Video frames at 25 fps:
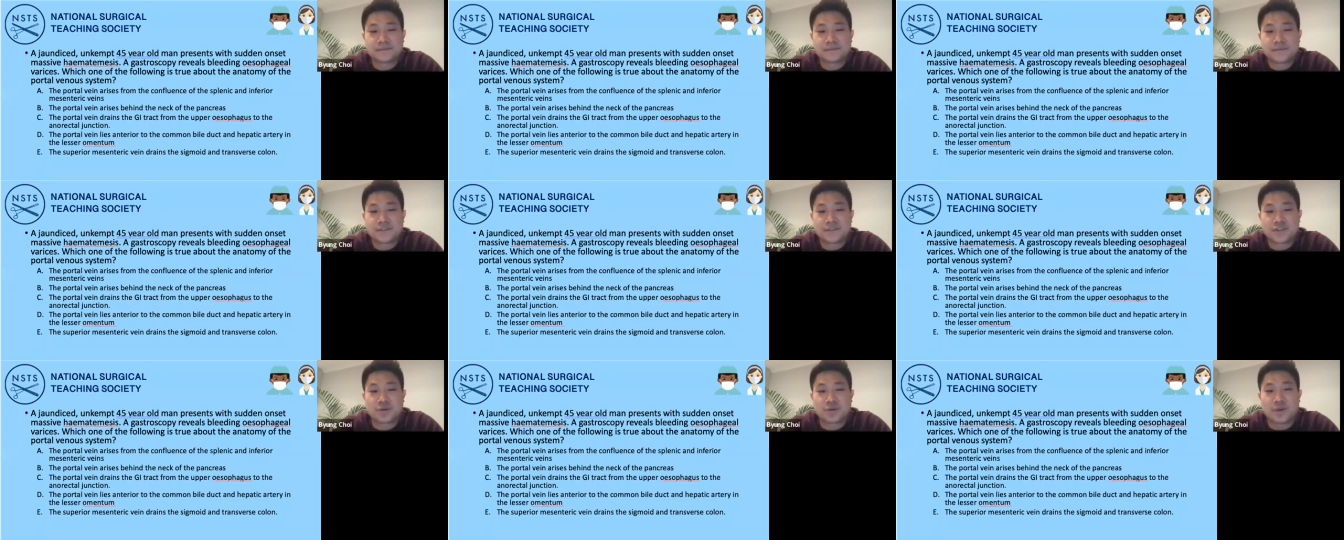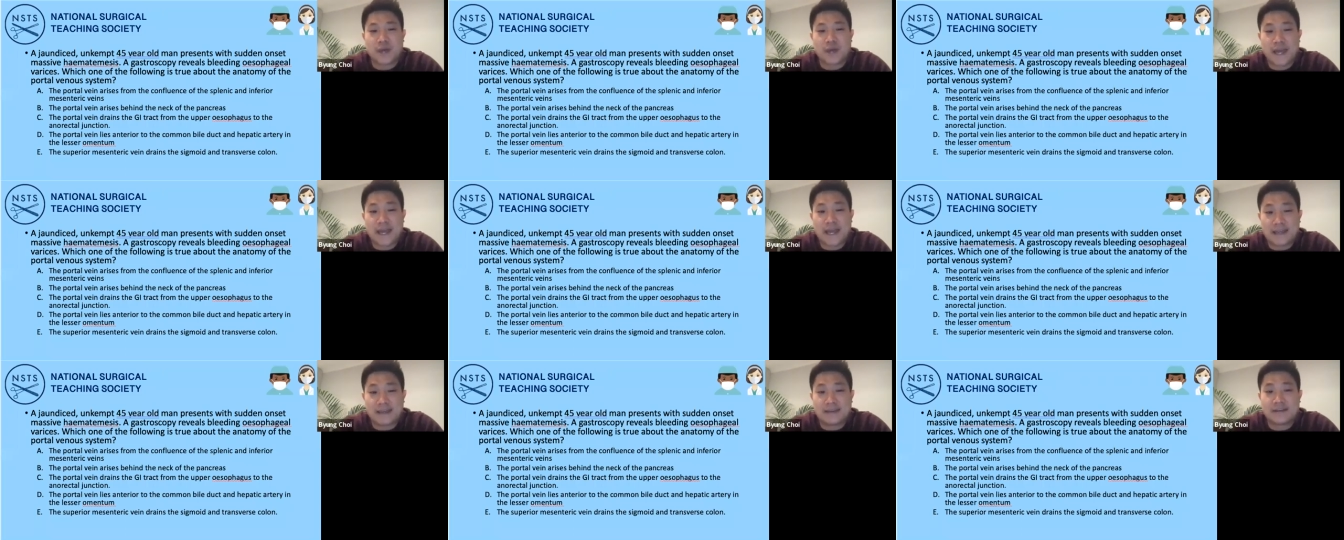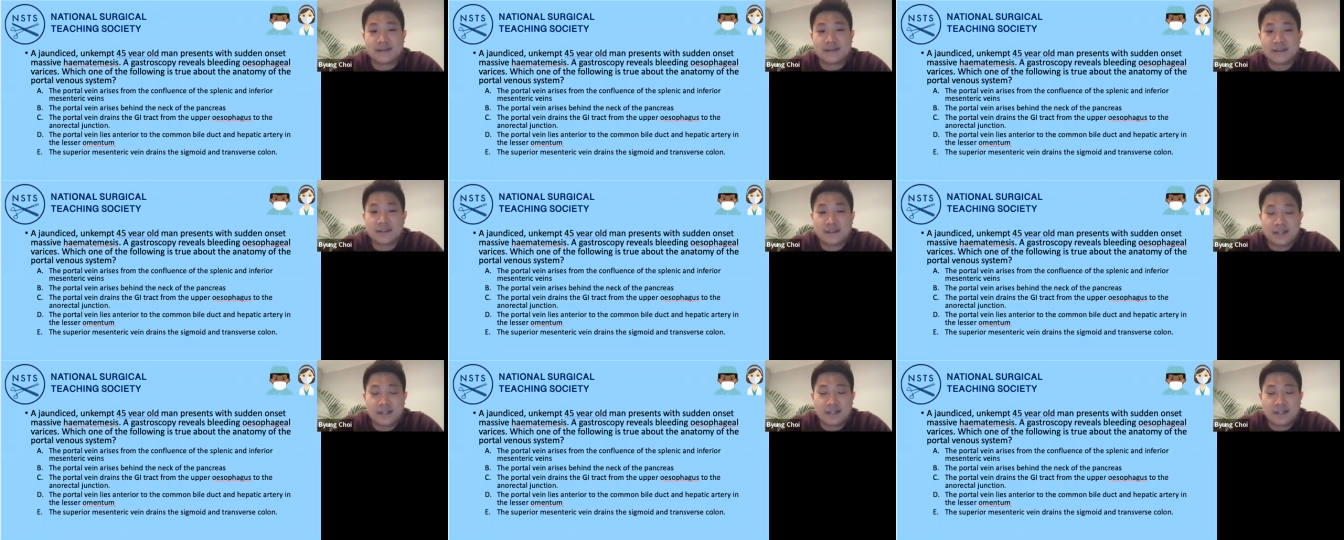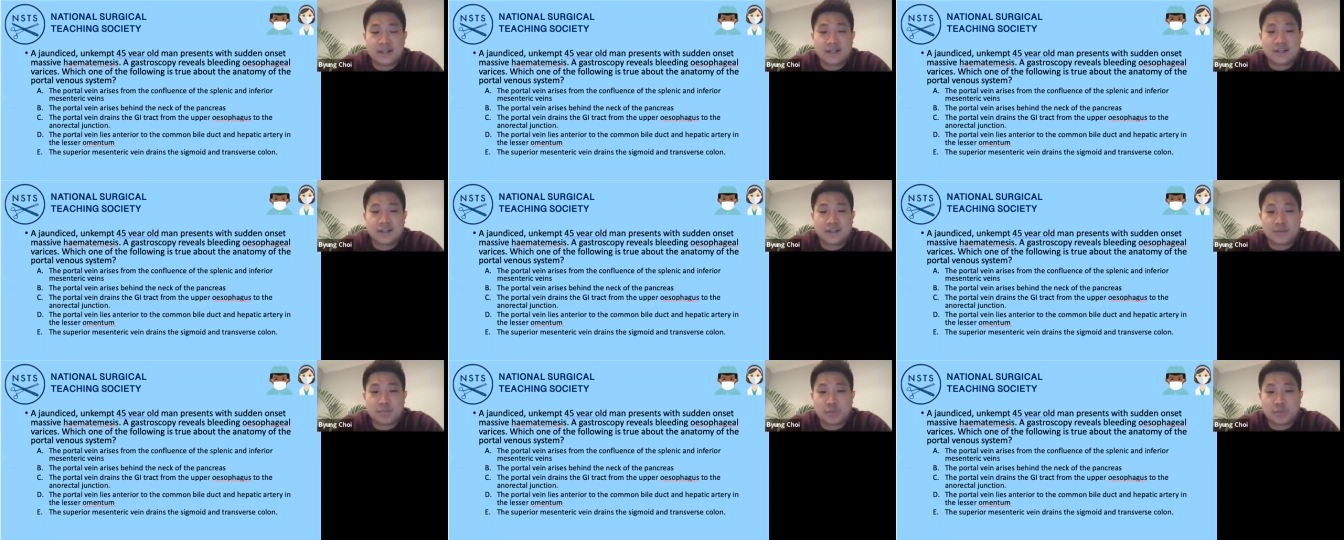So A,
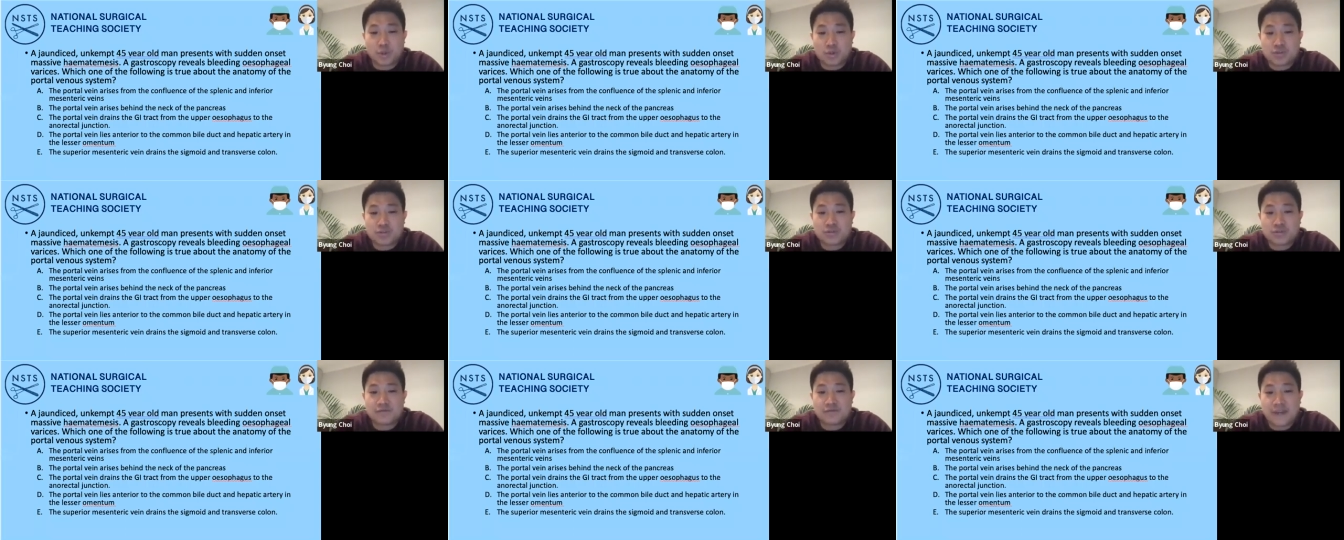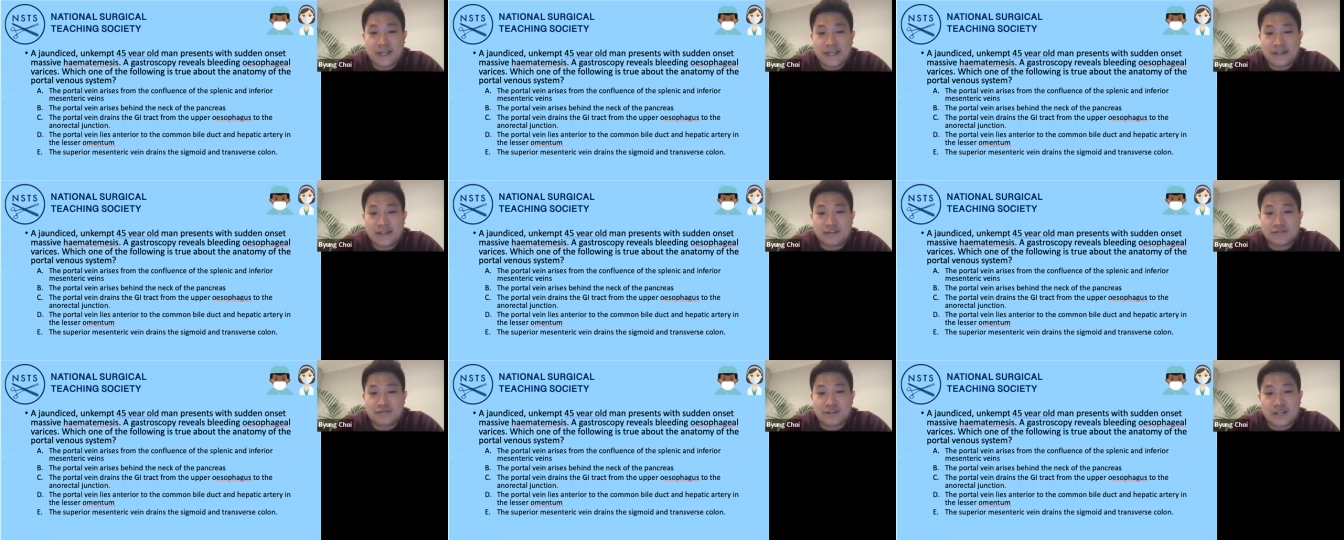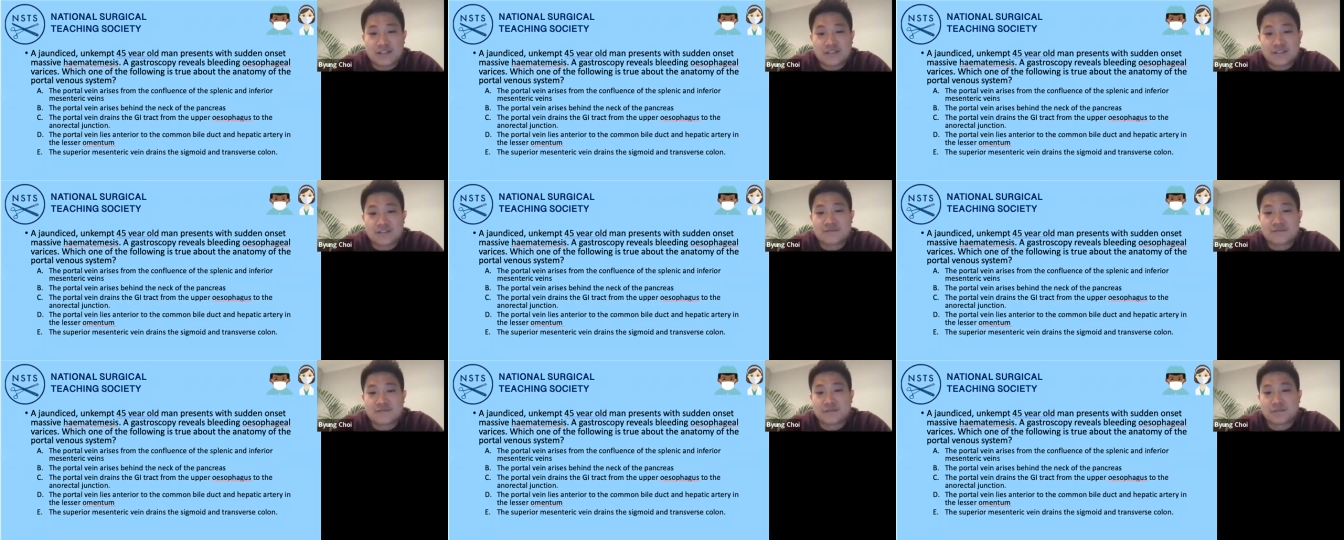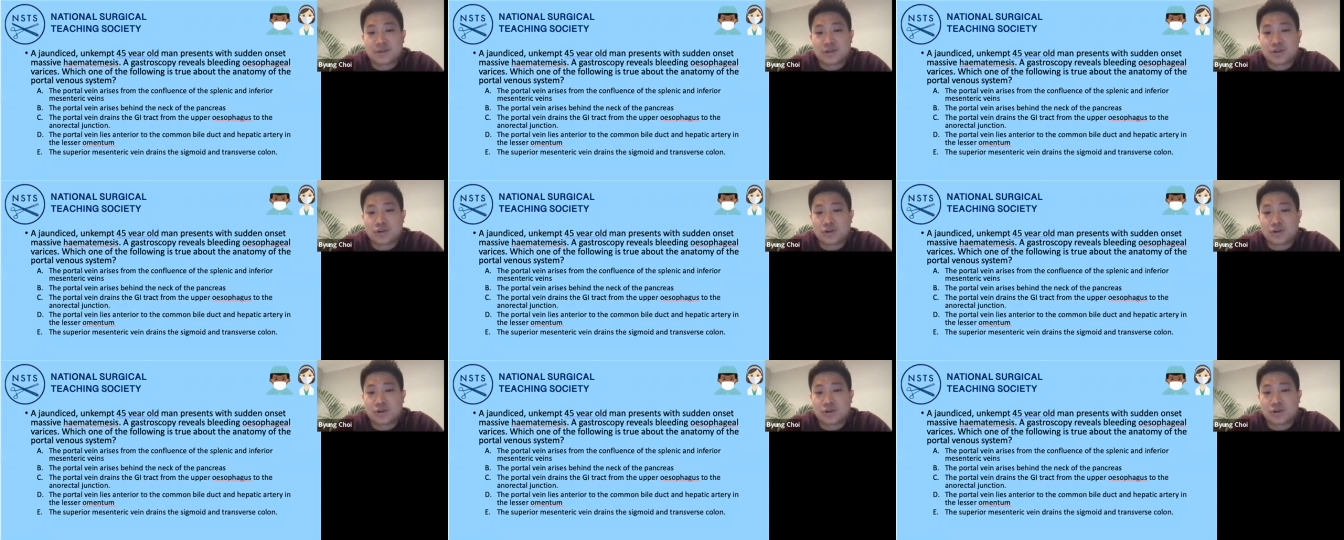the portal vein arises from the